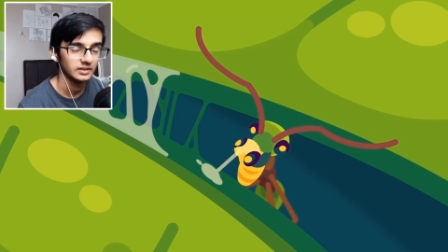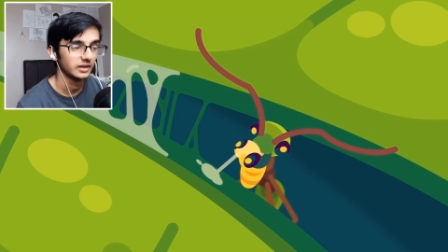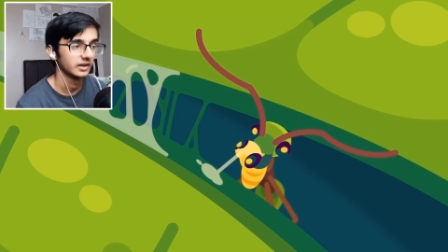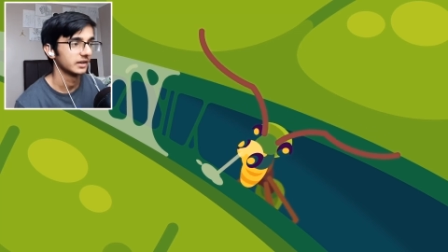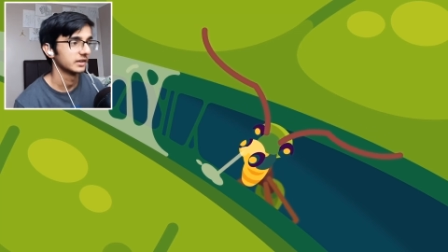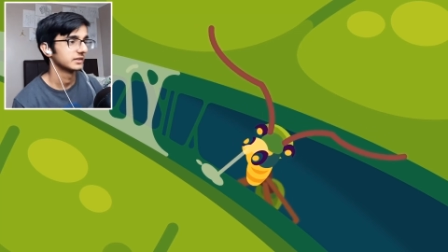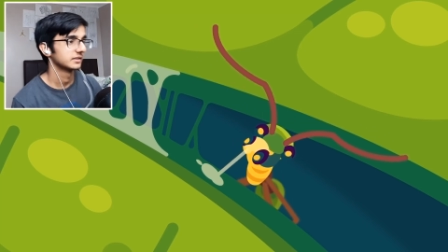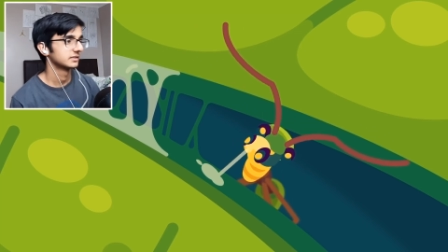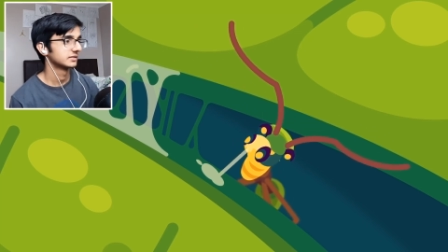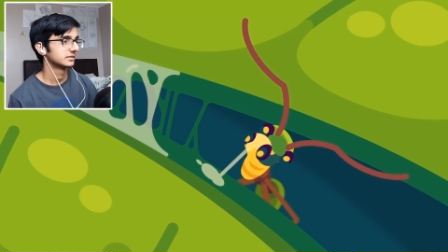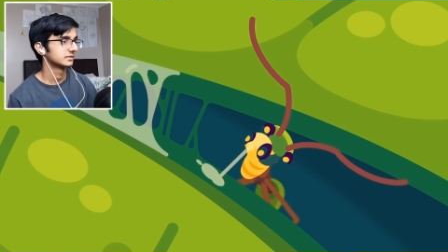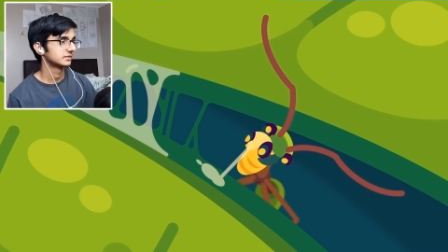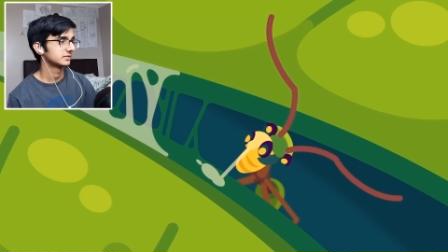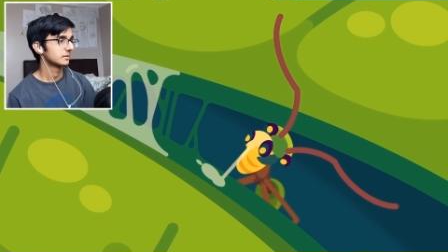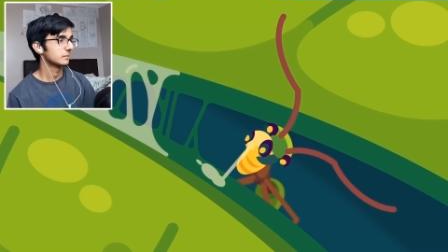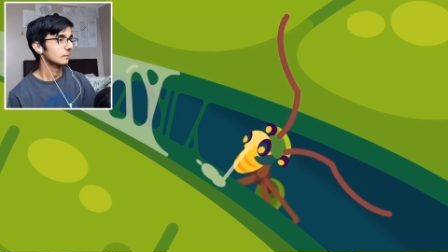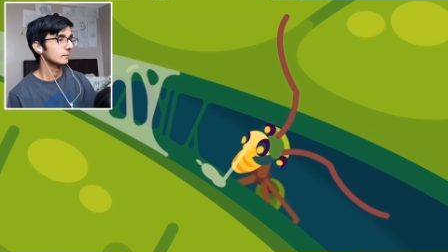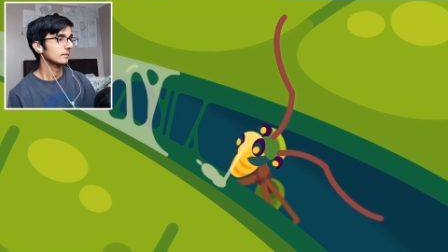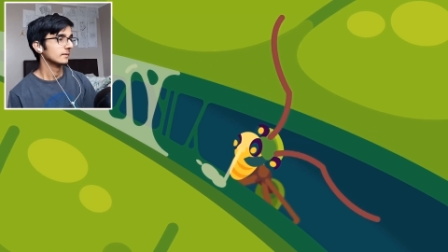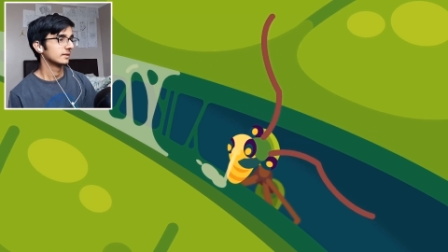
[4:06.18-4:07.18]
itself
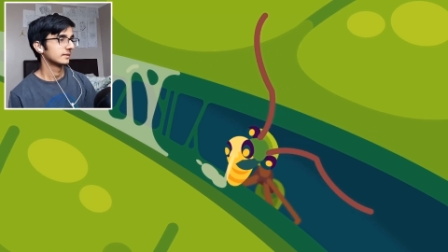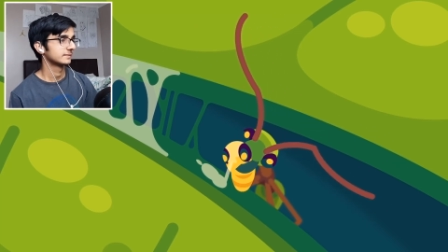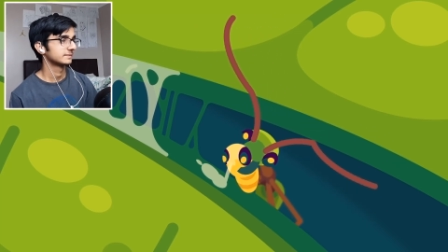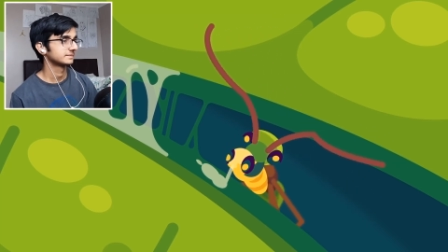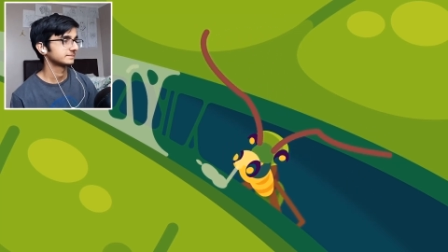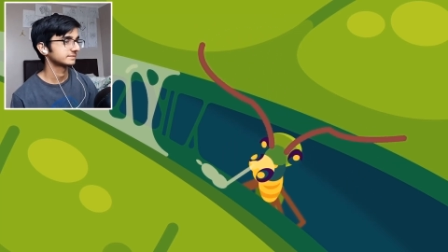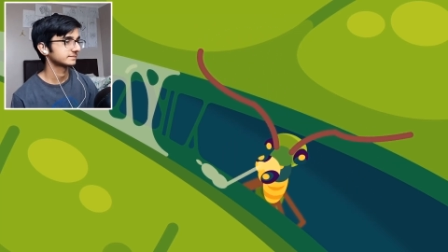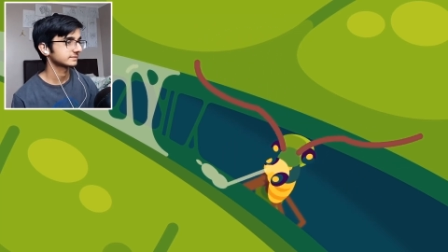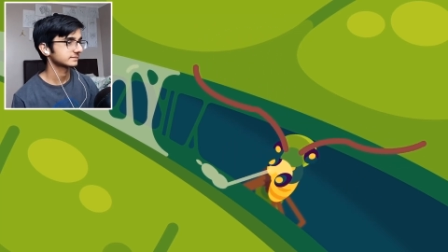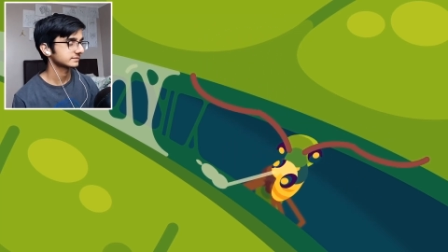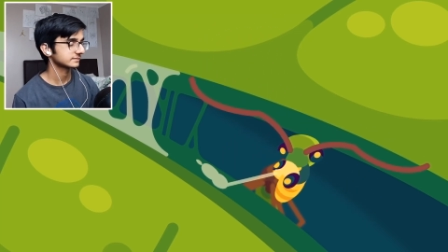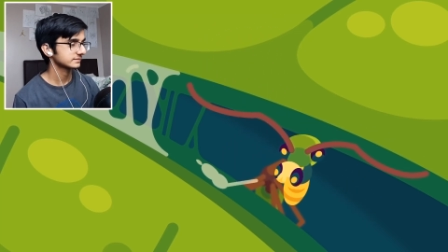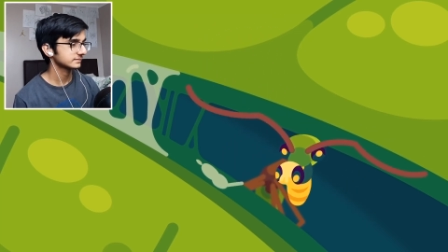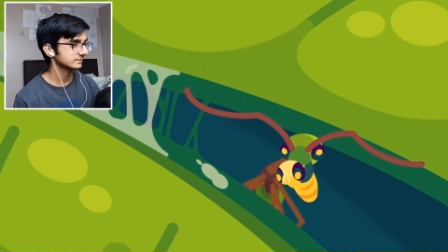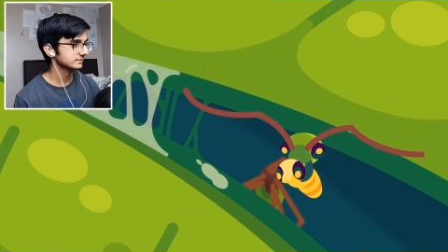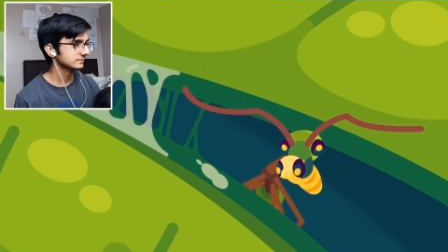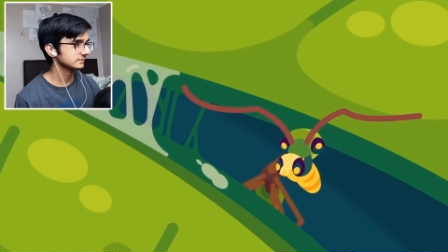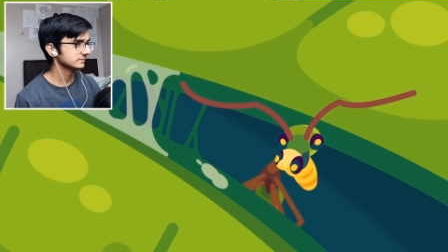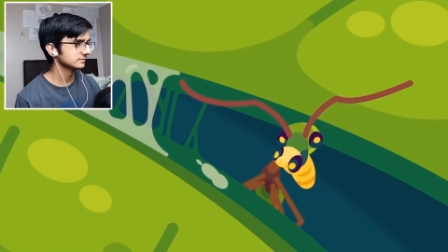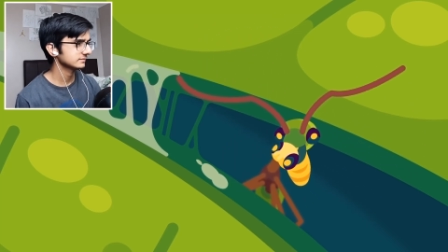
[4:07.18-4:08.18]
so it won't
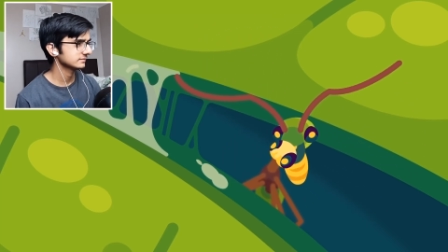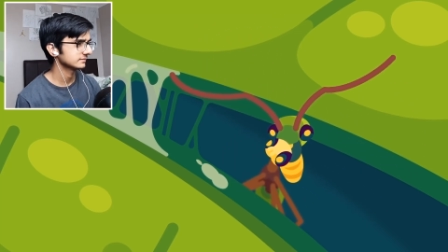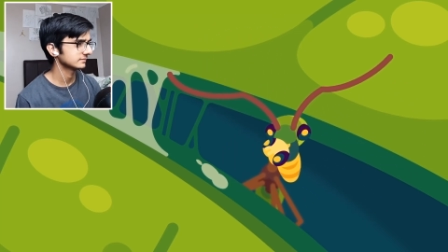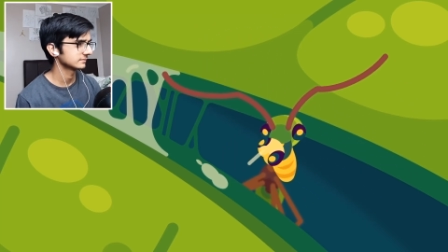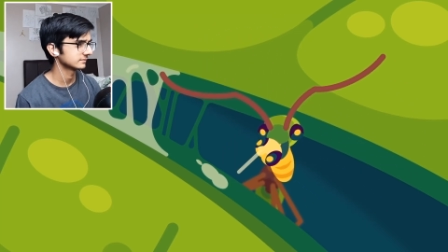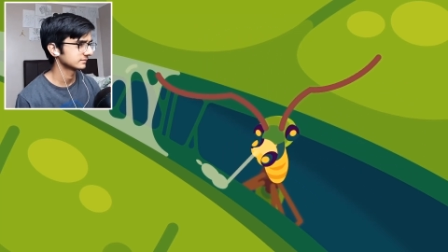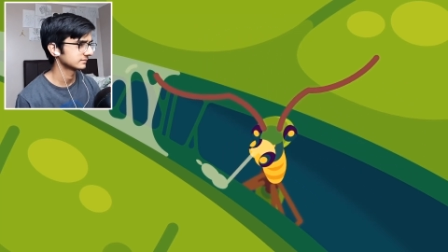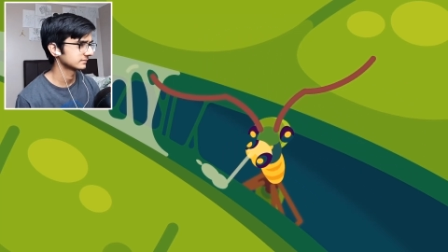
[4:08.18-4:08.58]
unfold anymore.